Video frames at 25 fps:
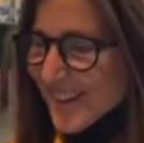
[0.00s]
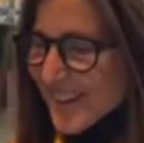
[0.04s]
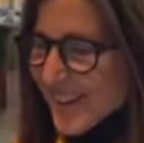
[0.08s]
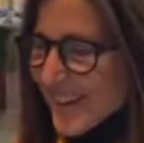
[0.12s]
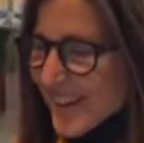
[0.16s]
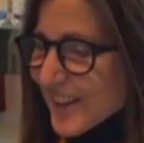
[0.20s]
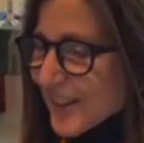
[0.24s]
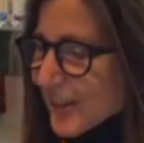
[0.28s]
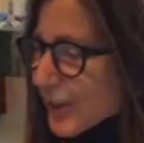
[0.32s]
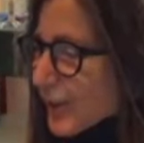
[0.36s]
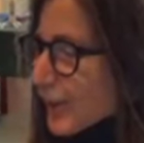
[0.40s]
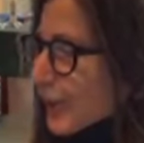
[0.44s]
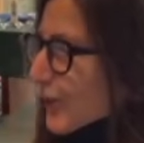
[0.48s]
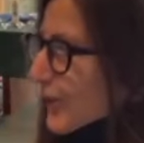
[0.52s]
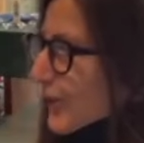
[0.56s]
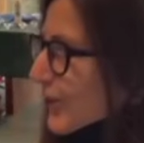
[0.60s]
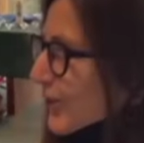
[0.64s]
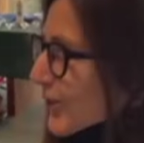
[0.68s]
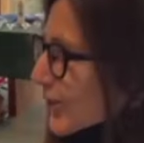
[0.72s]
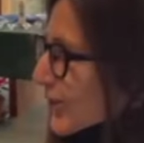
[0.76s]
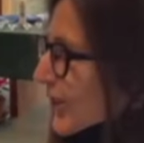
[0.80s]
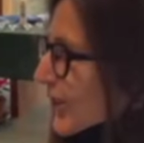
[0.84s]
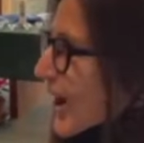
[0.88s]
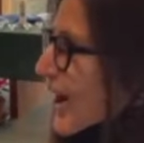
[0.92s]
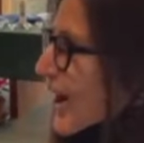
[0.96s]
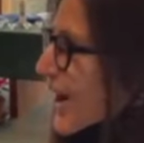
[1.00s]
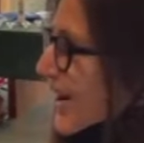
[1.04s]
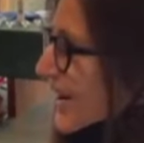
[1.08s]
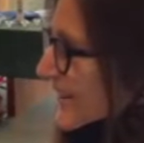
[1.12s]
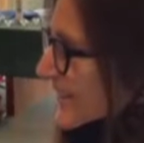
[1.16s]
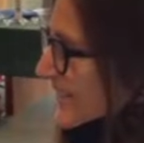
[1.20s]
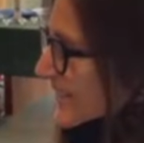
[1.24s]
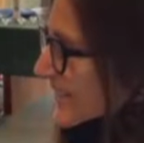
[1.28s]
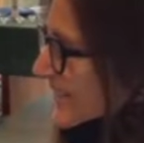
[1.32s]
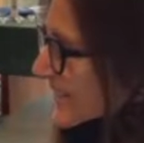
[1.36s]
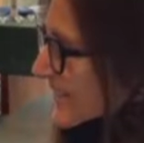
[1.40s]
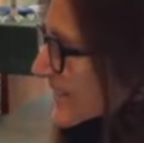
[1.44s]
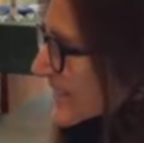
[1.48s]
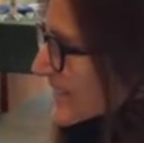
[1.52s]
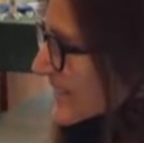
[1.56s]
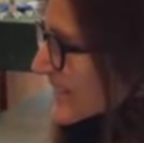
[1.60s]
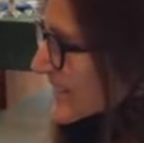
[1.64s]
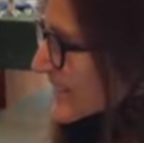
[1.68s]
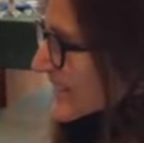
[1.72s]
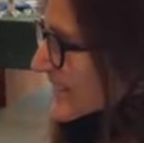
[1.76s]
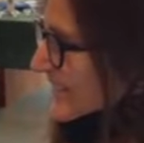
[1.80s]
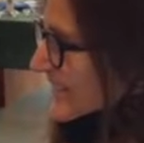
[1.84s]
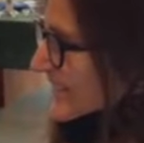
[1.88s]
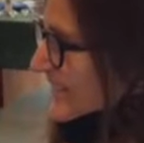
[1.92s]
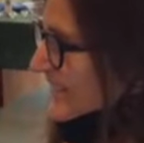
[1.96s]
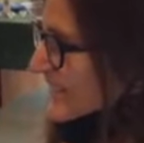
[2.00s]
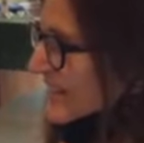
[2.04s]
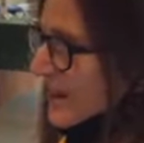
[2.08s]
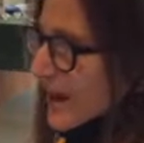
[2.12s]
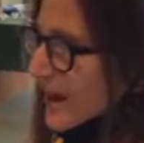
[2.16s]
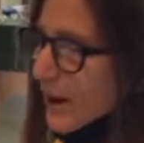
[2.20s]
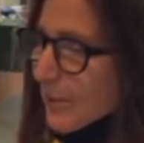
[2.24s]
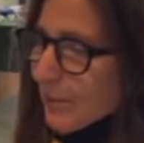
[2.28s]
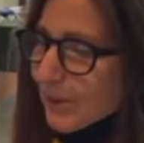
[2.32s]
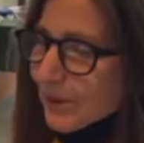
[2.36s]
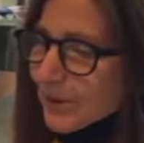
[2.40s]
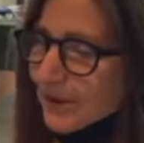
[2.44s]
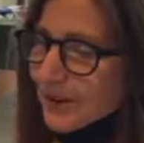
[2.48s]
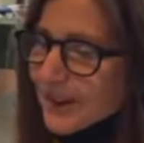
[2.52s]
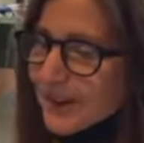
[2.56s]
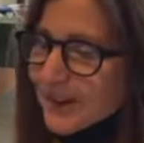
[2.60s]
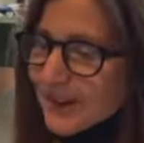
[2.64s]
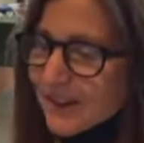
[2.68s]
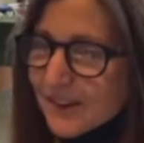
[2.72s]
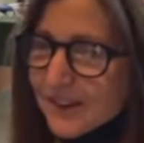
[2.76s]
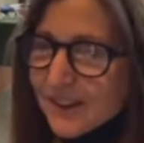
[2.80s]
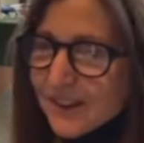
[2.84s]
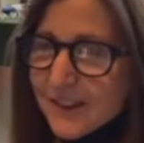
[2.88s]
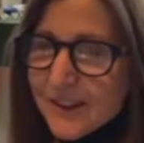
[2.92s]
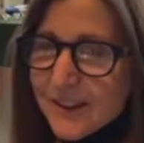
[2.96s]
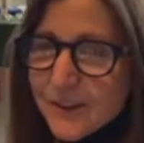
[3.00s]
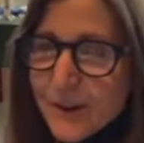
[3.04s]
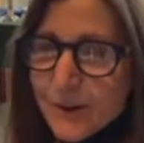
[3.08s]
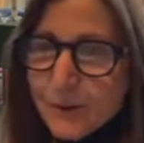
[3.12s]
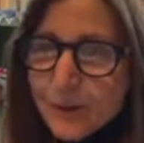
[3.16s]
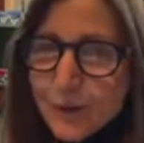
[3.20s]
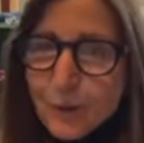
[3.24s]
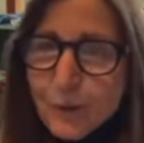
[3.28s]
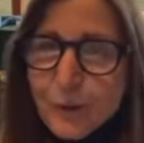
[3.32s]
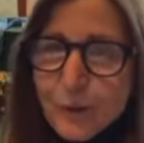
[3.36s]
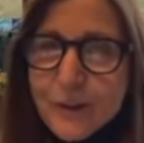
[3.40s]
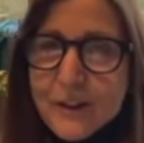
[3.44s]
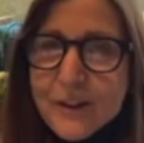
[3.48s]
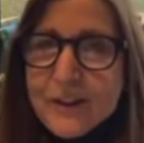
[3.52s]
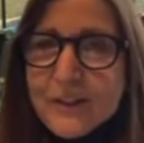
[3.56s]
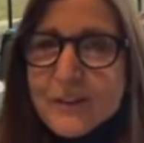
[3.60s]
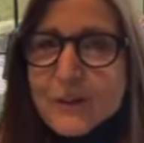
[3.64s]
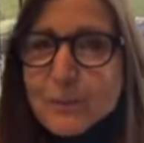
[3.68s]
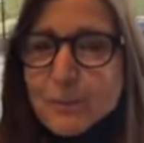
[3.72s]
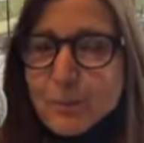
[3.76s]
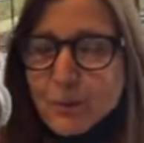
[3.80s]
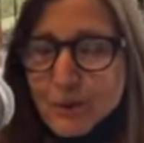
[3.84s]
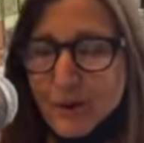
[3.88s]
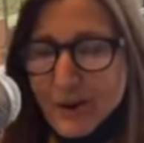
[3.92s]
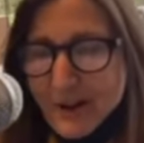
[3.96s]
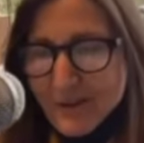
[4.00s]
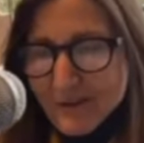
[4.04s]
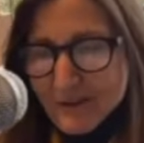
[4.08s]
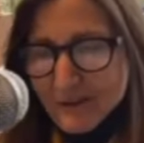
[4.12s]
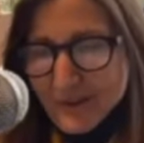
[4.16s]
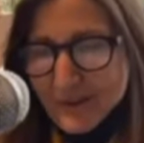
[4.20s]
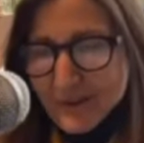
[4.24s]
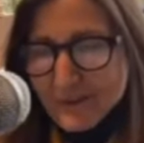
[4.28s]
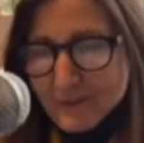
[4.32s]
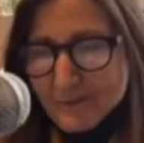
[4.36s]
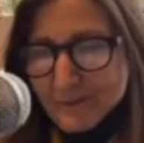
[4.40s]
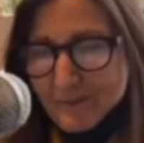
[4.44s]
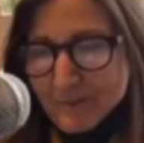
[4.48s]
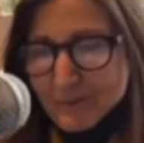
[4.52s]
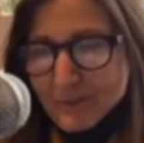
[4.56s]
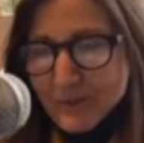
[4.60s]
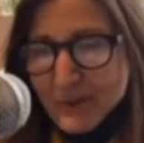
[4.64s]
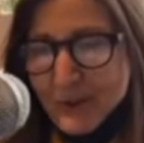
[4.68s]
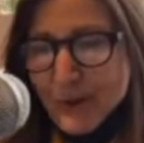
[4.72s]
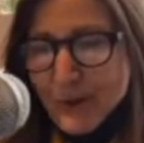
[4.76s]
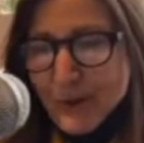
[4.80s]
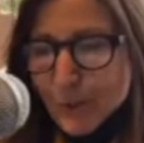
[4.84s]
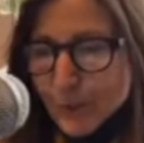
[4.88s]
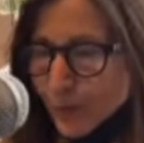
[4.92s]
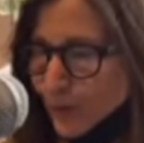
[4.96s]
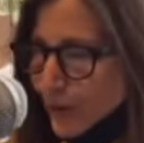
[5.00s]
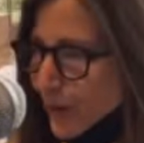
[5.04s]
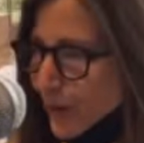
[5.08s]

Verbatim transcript: He chooses John, a politically notorious prophet whose